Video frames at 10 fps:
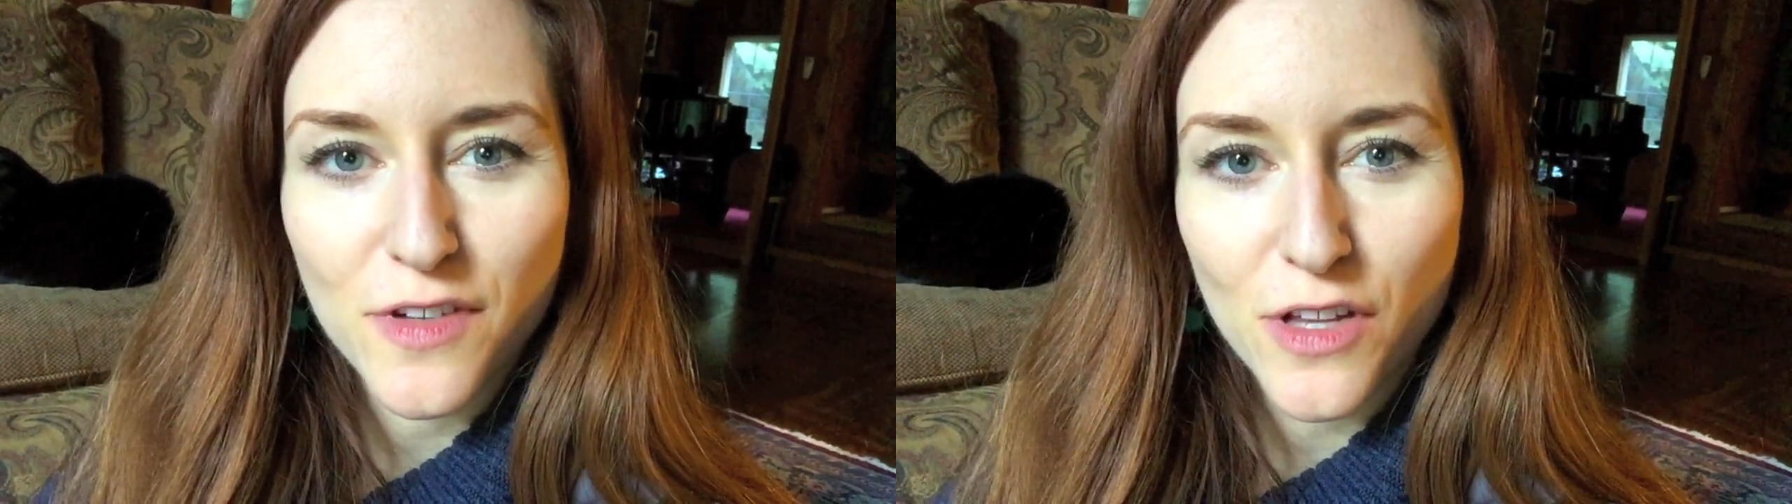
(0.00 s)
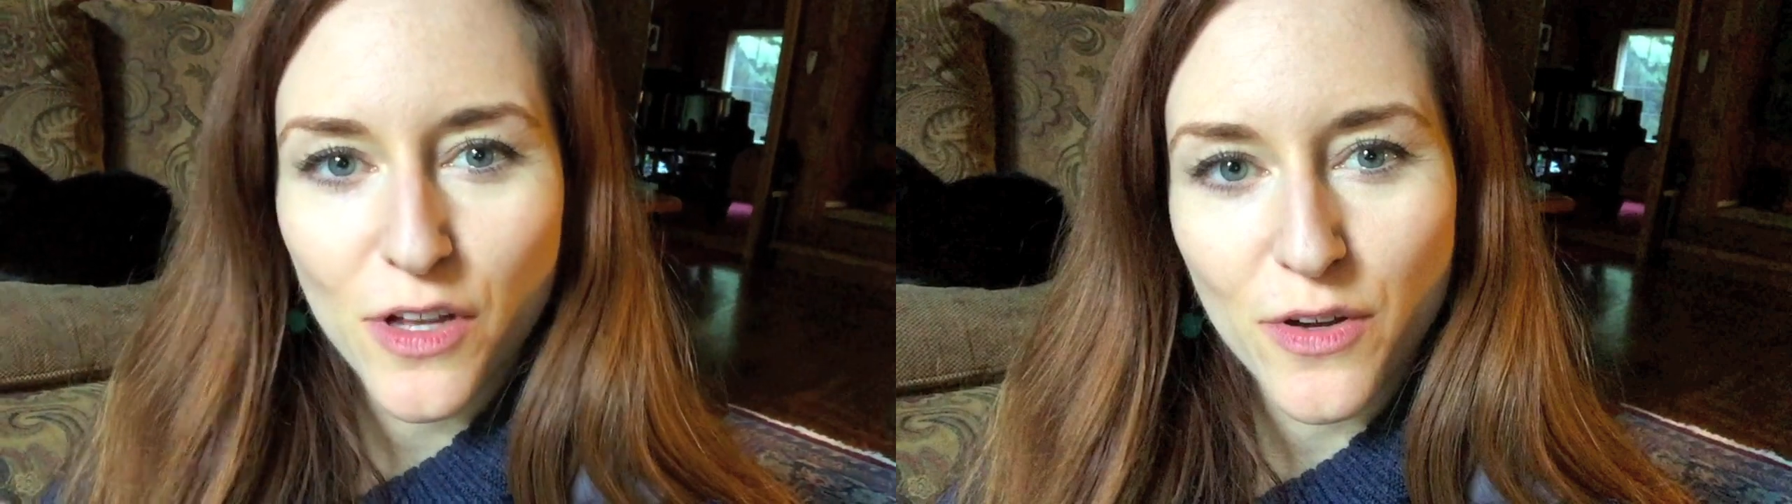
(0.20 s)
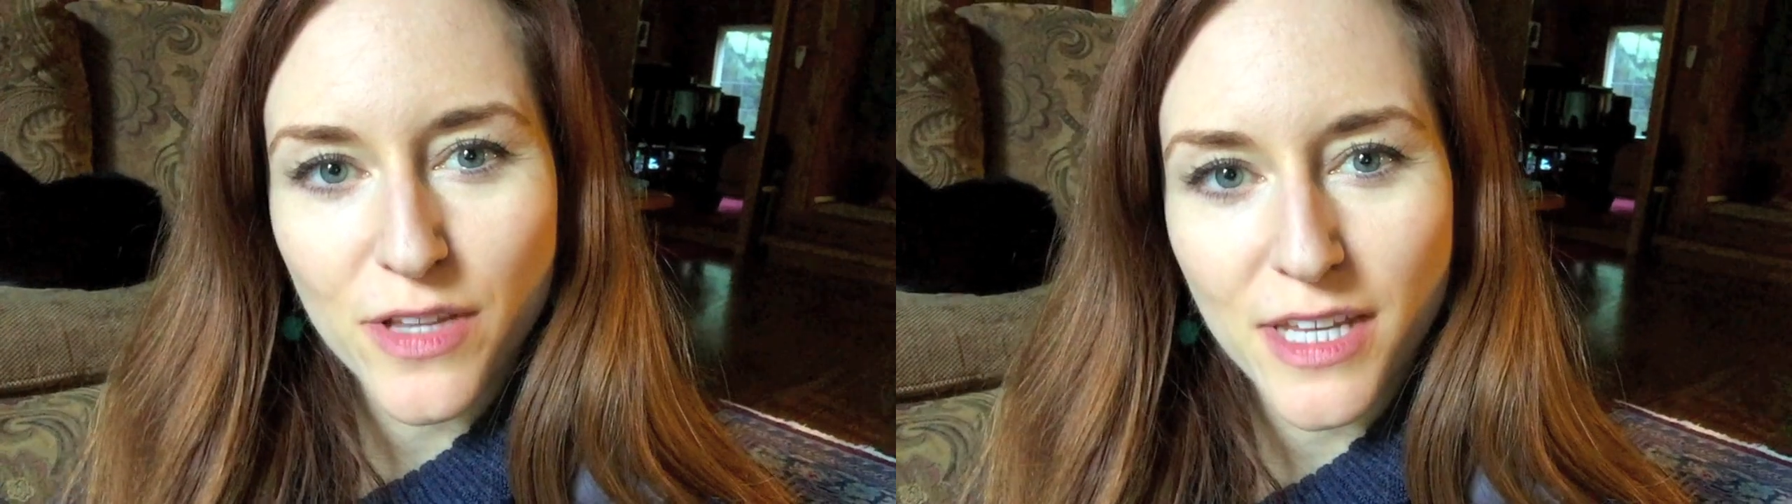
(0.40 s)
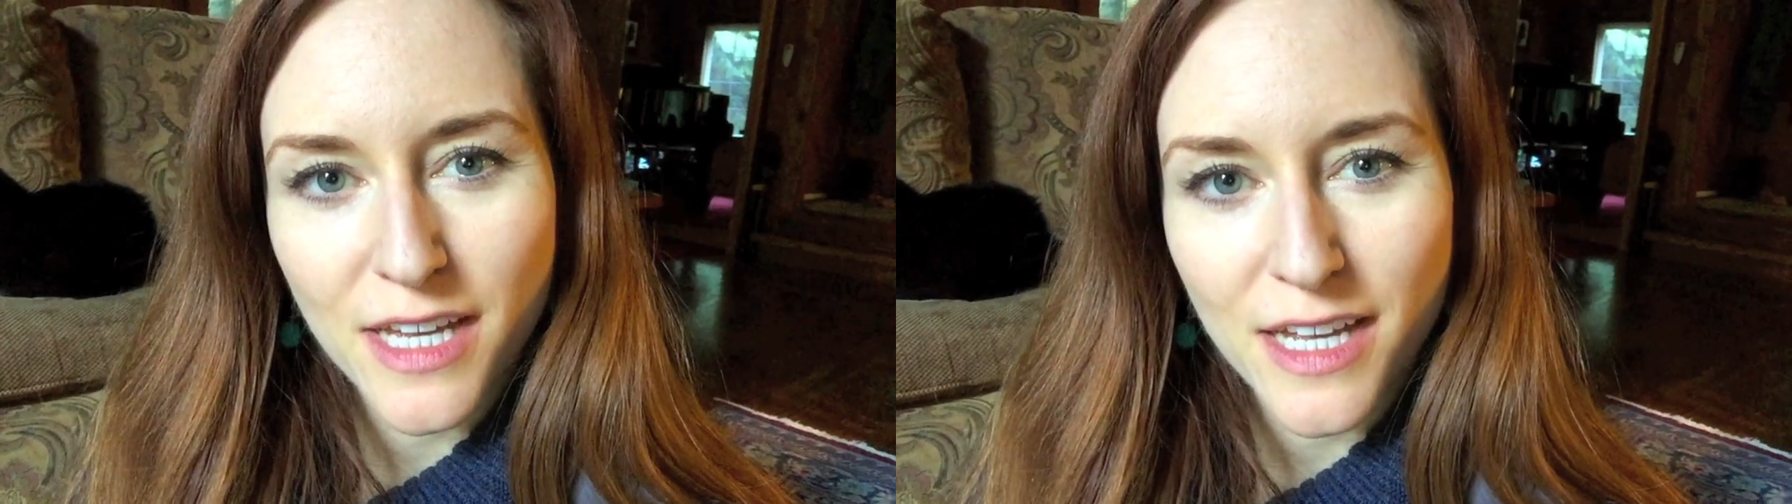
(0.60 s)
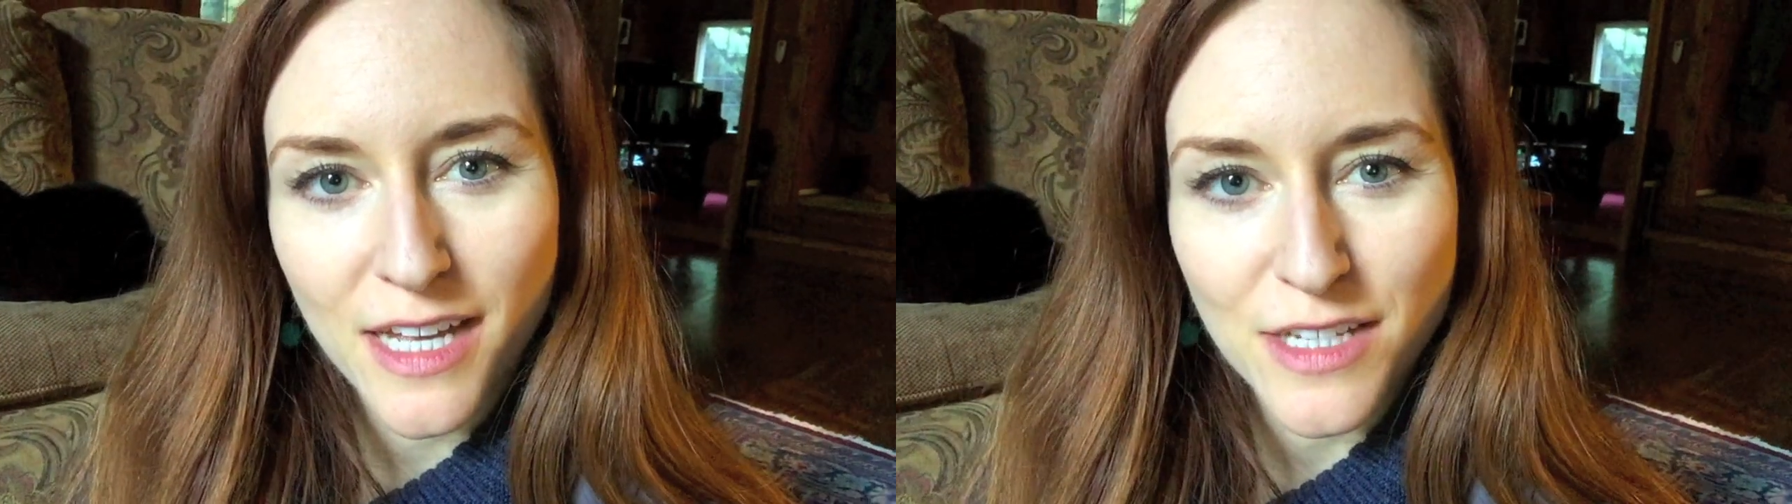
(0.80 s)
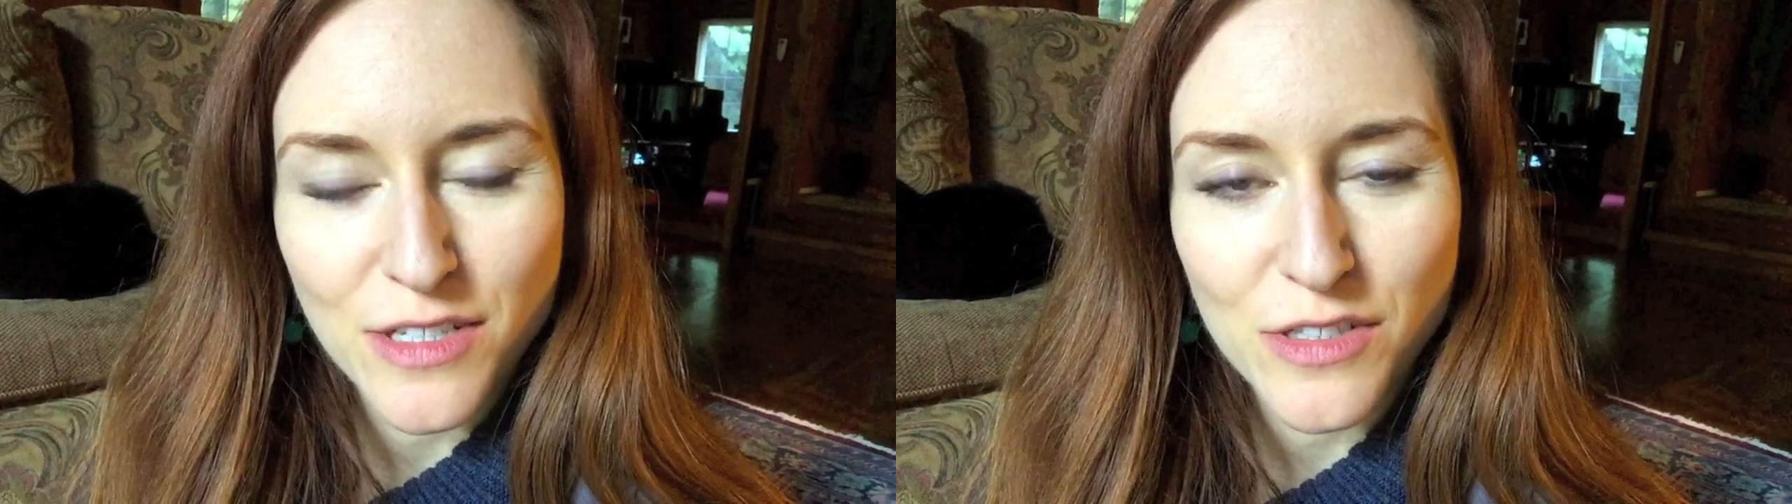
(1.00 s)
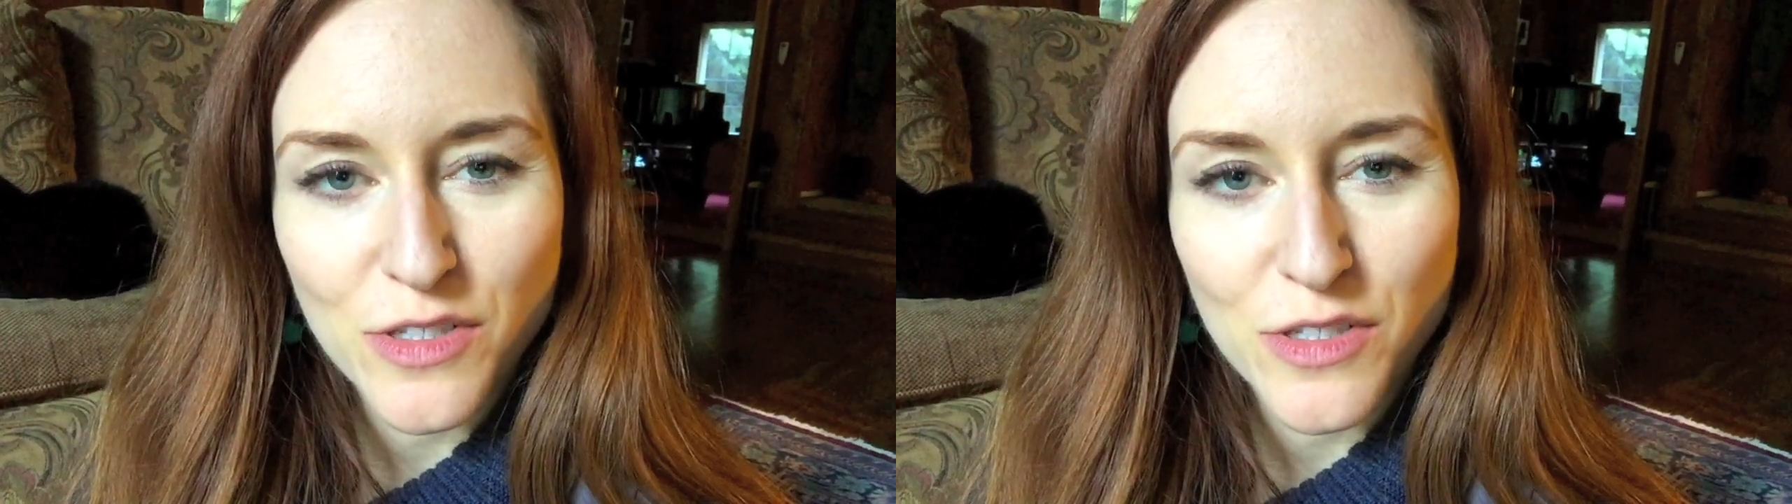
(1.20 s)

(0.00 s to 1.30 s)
clothing and a